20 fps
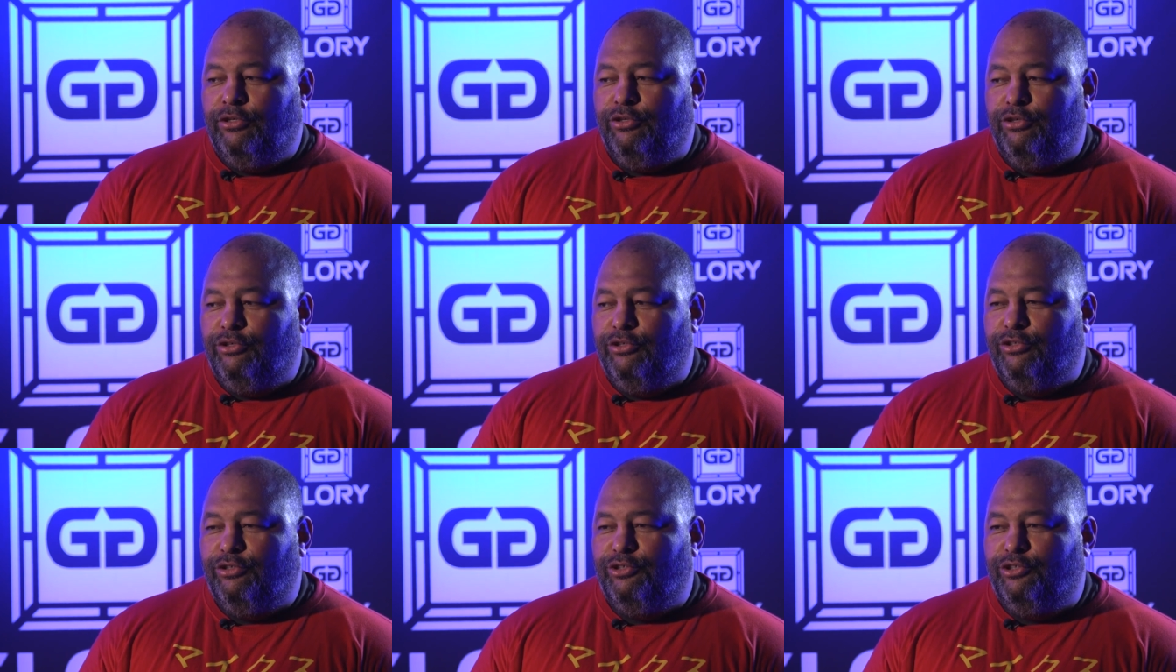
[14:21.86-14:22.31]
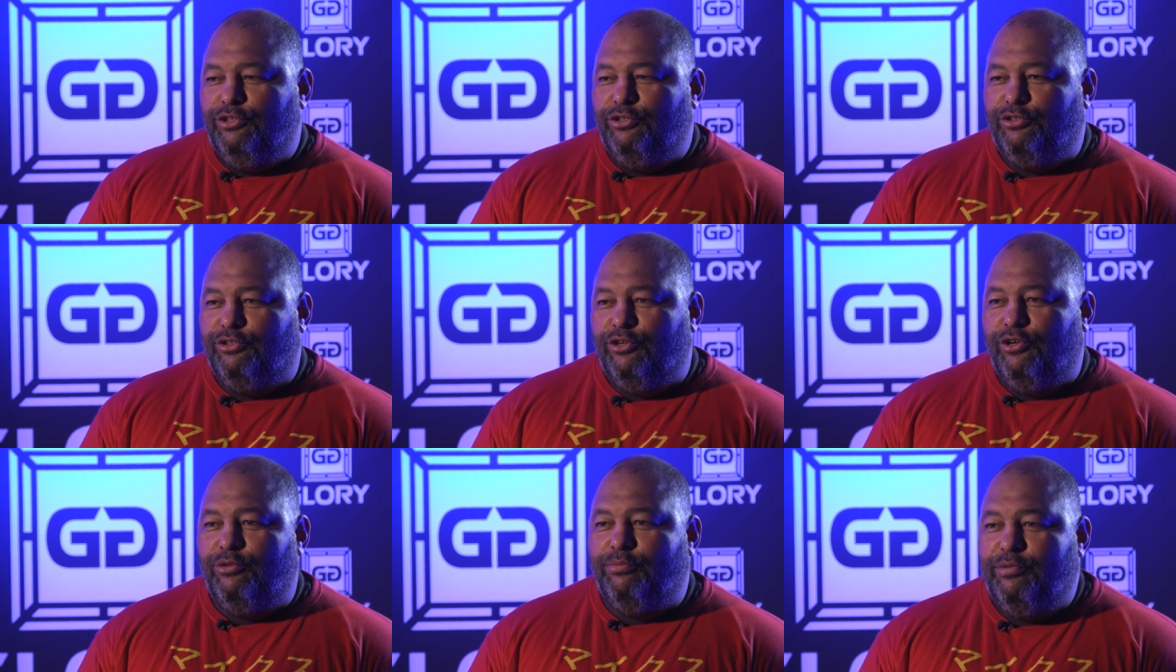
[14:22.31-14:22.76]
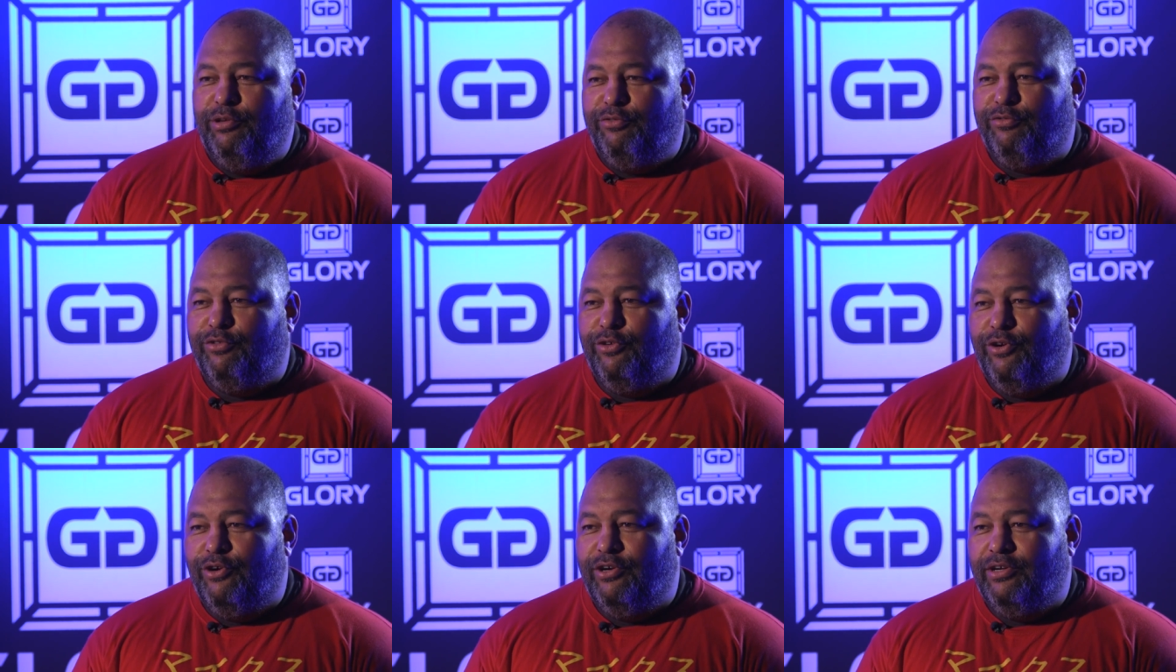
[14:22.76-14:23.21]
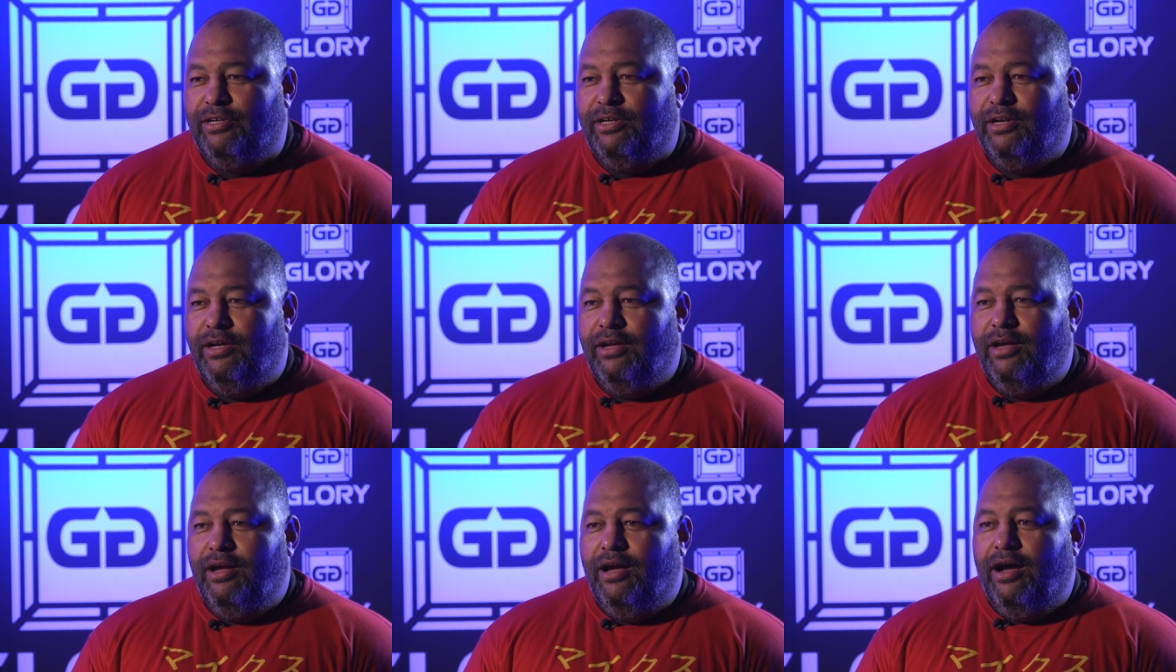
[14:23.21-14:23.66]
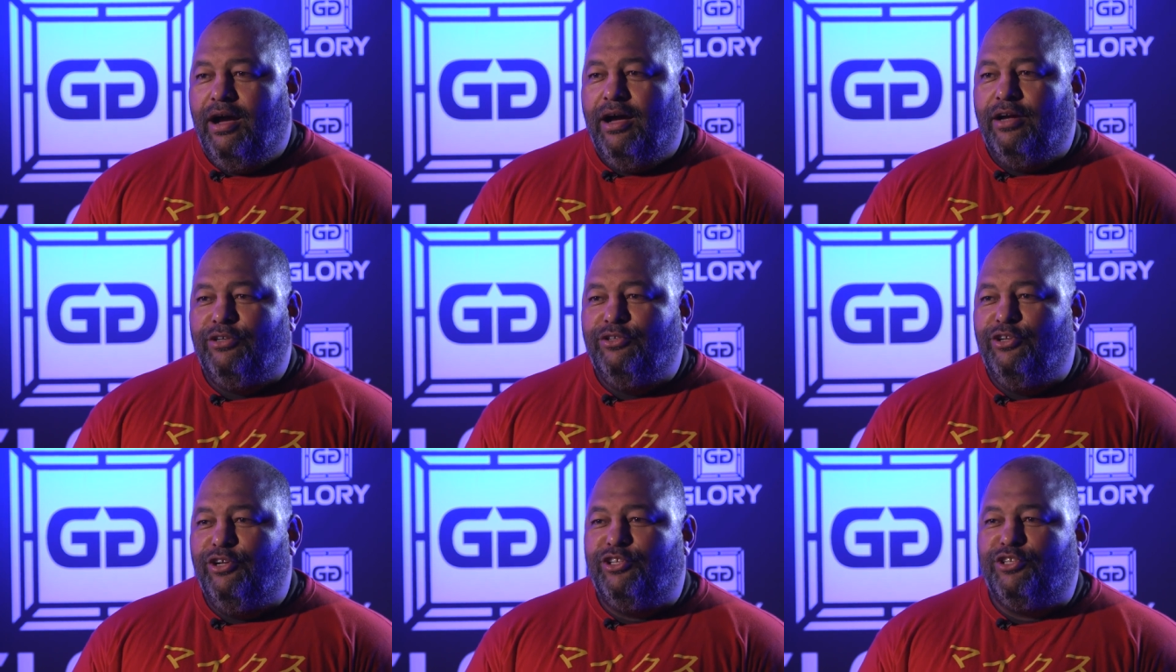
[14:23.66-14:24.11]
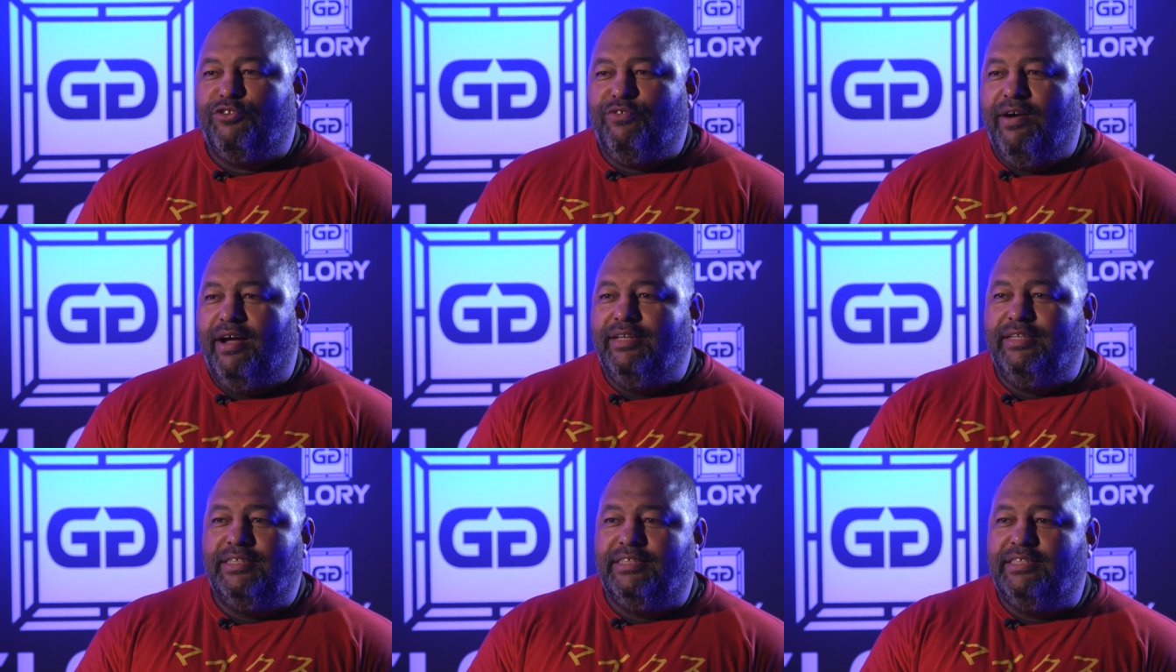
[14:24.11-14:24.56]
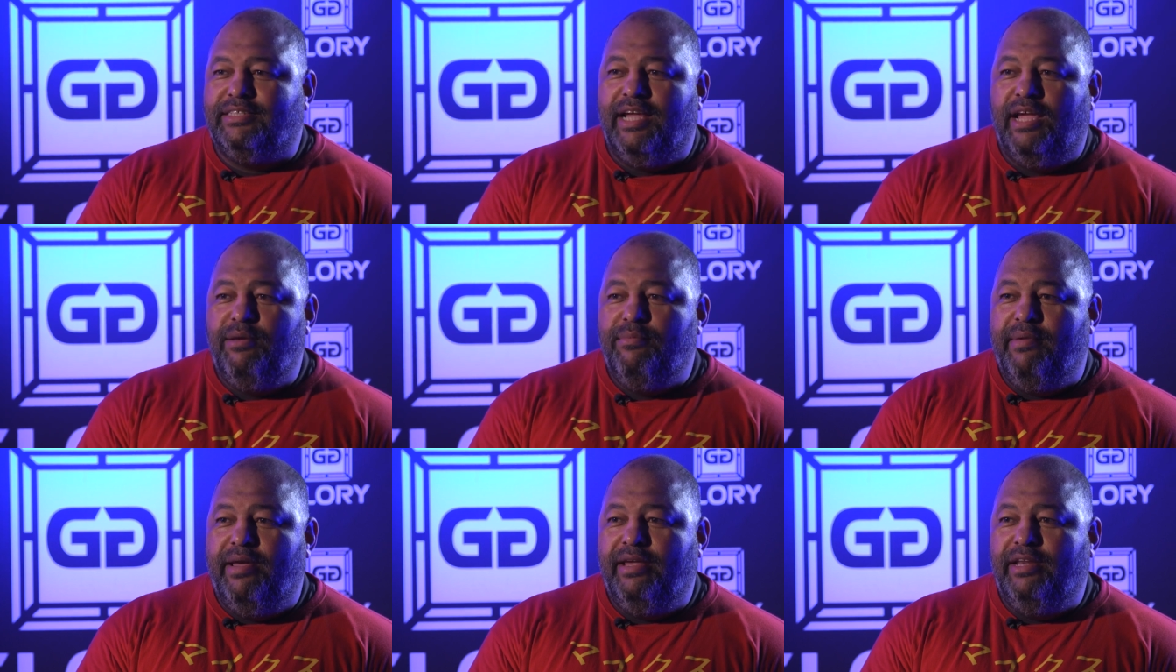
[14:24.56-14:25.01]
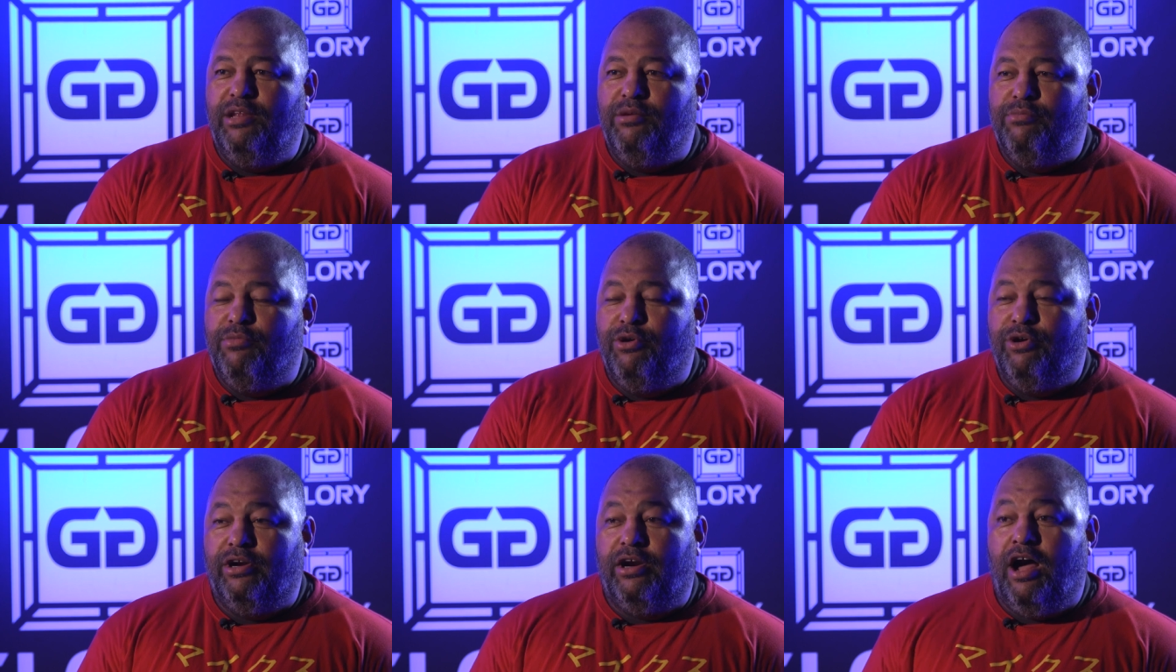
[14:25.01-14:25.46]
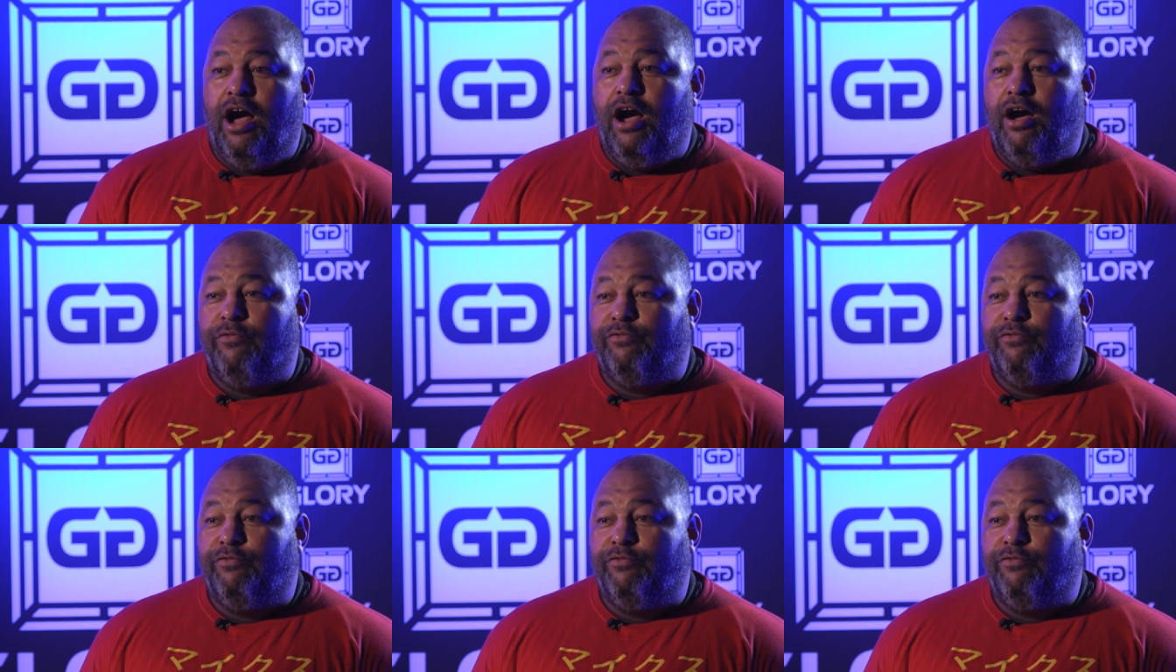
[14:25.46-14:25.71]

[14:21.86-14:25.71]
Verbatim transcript: the rules you told before are not quite the same anymore